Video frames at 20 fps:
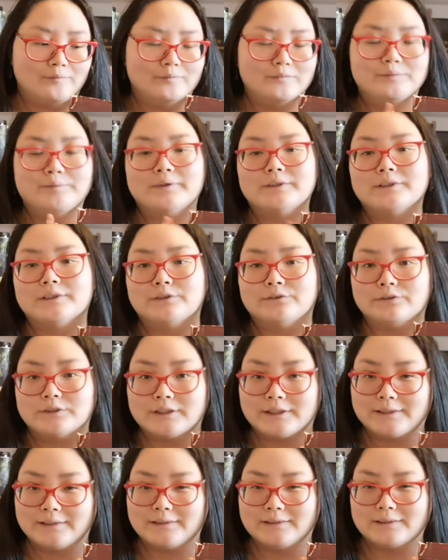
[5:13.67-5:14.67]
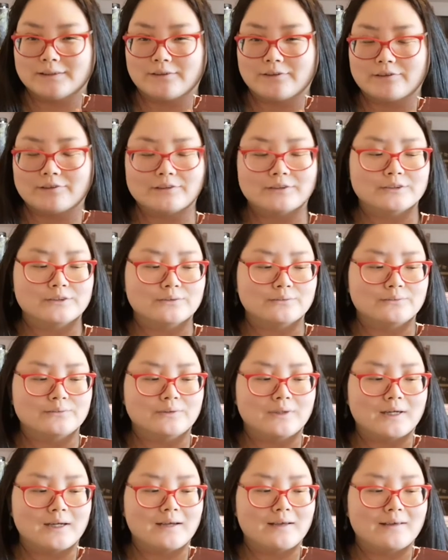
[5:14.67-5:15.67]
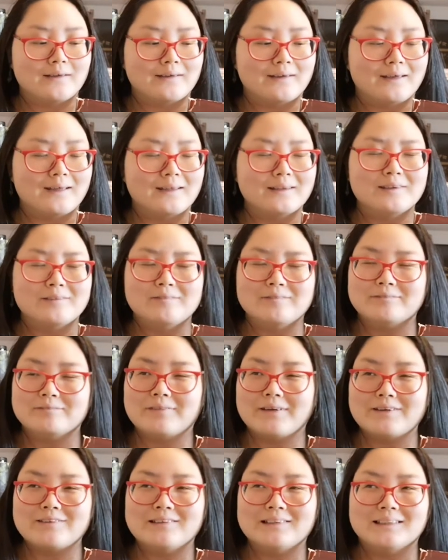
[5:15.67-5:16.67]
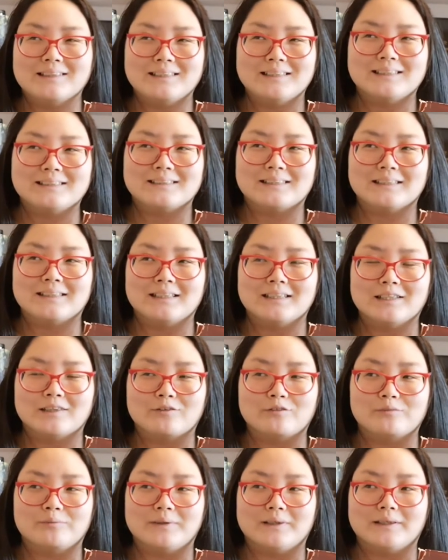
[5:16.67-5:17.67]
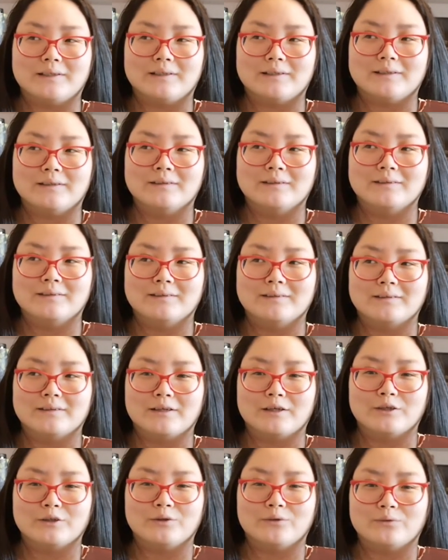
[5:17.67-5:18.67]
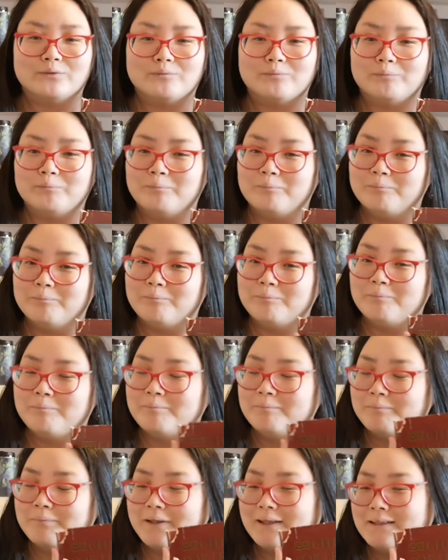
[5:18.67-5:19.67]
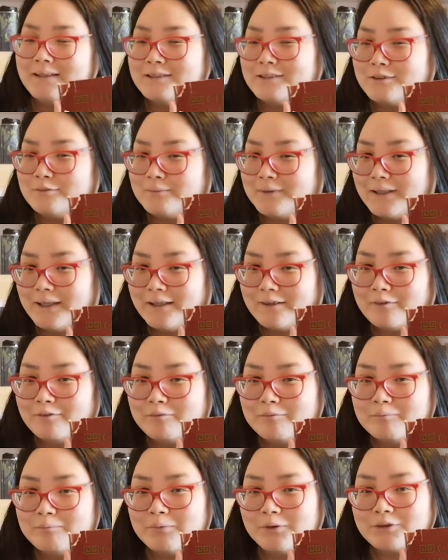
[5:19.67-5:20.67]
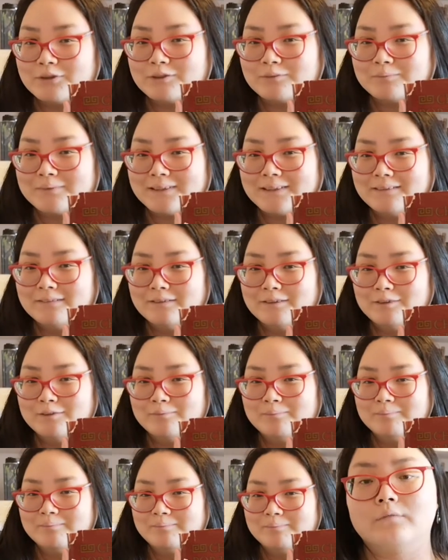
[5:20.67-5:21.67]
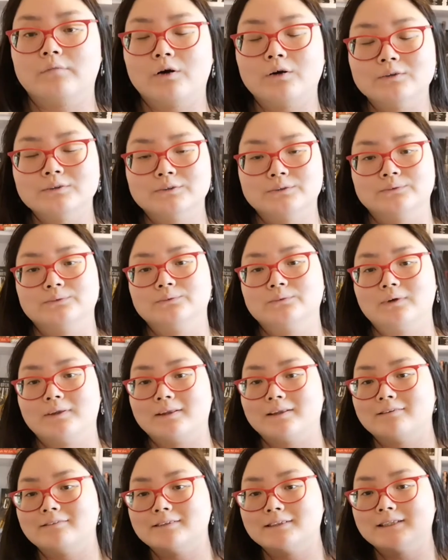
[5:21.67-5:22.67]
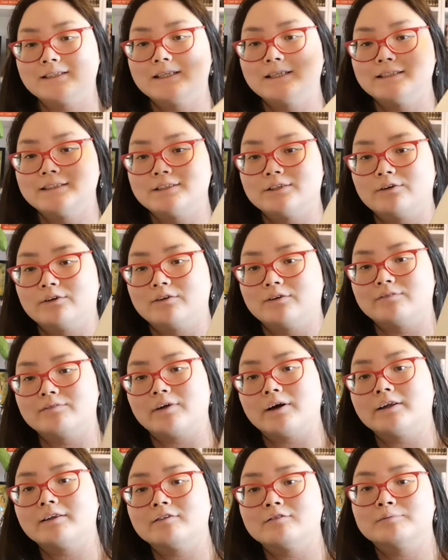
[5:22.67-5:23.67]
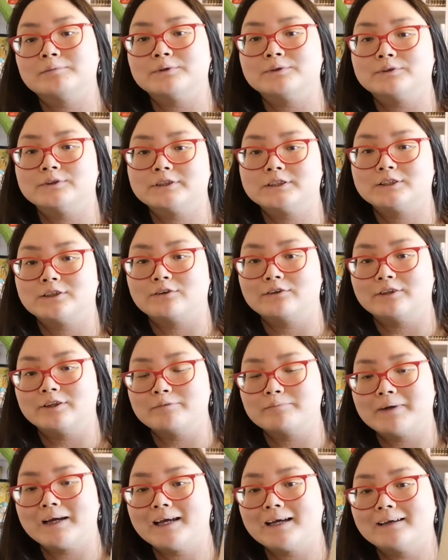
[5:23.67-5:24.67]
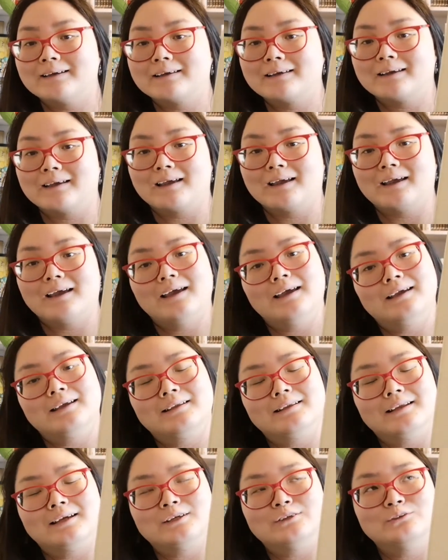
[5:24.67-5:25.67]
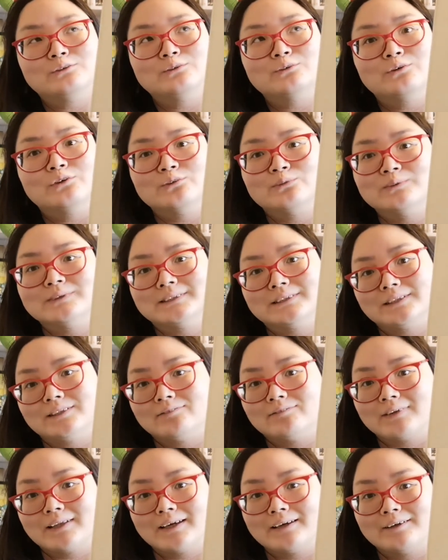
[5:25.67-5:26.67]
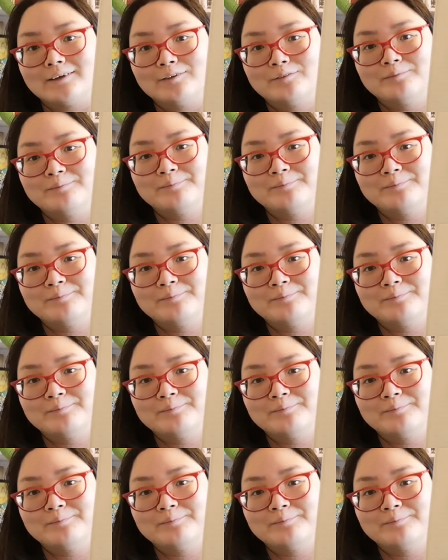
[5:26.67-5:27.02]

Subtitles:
especially not Chinese art. So at the very least, I think it would be a good place to begin, possibly. Also, there is a list of other books on the back, and I do always love that.